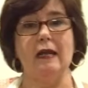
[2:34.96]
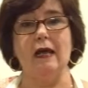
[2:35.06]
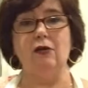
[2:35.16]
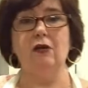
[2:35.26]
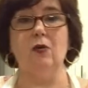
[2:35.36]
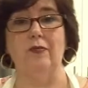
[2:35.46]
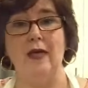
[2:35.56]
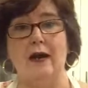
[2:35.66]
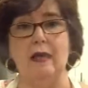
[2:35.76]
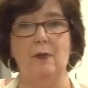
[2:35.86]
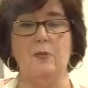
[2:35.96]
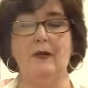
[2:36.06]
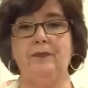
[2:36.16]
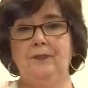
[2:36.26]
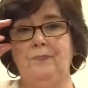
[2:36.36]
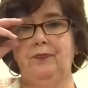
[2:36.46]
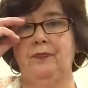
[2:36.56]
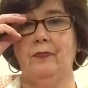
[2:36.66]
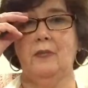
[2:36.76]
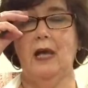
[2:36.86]
and I cook without an apron,
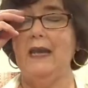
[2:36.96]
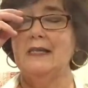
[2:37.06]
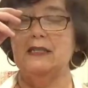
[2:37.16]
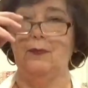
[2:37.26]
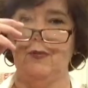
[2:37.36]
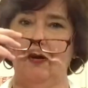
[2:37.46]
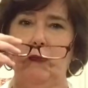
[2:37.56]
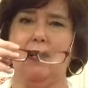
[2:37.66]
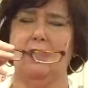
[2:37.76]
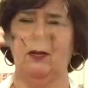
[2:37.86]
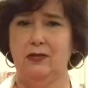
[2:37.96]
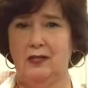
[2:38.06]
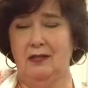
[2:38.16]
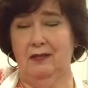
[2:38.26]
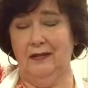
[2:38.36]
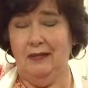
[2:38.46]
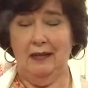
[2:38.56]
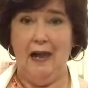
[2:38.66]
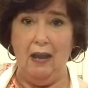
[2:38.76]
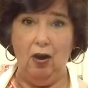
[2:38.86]
I get something on my clothes.
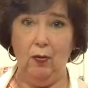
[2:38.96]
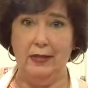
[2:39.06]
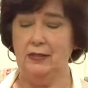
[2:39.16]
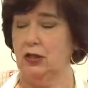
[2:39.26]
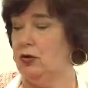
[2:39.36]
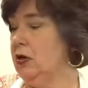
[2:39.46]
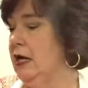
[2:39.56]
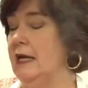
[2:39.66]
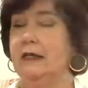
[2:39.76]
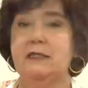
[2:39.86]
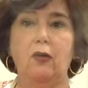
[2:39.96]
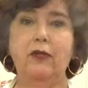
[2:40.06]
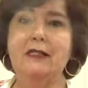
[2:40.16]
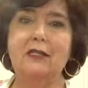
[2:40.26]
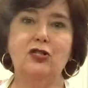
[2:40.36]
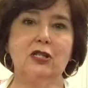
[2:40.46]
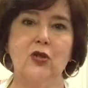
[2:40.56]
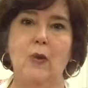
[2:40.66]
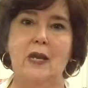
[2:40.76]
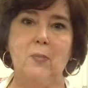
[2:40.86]
I always do. So this is just
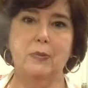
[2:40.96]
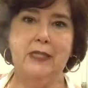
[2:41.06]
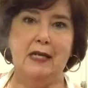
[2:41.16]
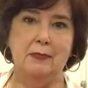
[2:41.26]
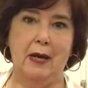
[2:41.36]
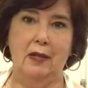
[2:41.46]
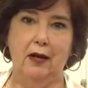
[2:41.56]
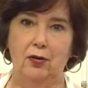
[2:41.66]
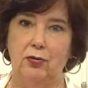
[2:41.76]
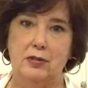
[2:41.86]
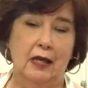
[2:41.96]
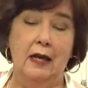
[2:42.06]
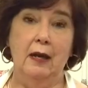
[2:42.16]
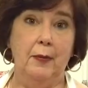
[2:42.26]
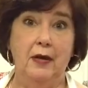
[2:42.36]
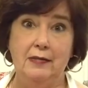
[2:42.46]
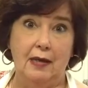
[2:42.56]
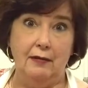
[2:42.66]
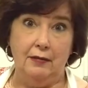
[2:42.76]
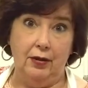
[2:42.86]
a way to protect my clothes because
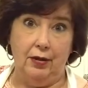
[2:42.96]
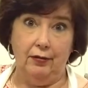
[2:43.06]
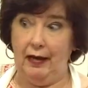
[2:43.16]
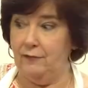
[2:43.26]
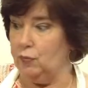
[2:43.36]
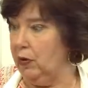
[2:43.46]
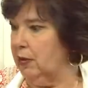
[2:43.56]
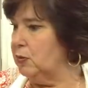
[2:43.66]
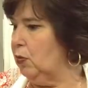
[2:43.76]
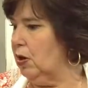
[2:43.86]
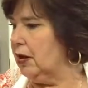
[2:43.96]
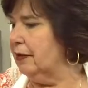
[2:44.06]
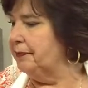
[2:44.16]
I, have to wear them to work.